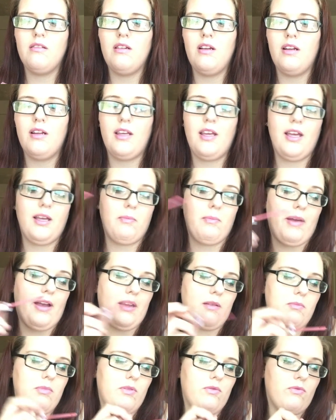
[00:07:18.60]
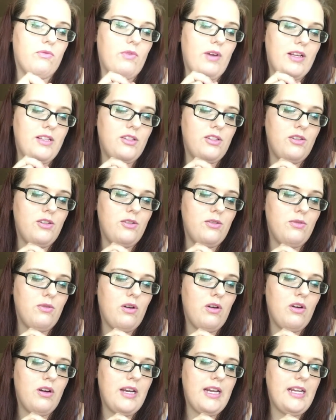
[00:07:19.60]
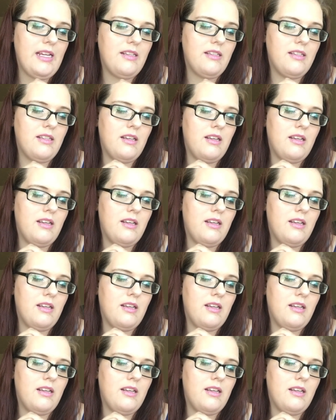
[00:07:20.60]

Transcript: not kickback, but residue on it,